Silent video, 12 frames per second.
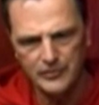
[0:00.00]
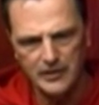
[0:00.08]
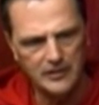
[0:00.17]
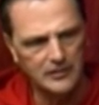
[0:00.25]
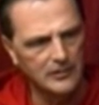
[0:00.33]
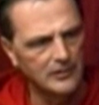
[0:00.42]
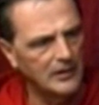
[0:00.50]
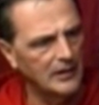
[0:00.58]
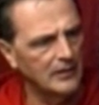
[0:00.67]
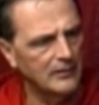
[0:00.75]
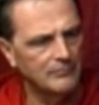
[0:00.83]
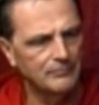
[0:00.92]

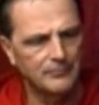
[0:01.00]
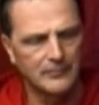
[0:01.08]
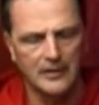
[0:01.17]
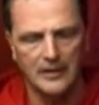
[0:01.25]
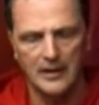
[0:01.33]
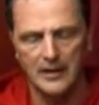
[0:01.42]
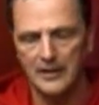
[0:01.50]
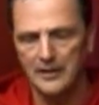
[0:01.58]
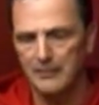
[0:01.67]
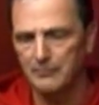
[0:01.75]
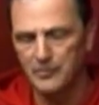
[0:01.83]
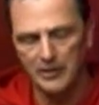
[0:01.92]
deal.
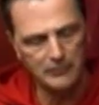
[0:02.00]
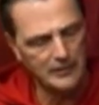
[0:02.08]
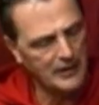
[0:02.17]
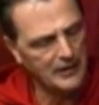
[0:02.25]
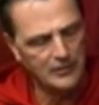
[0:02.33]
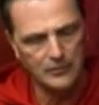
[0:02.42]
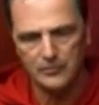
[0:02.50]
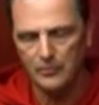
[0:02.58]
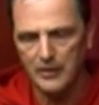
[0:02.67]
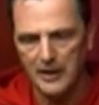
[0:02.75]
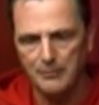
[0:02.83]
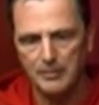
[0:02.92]
And generally AAU is okay,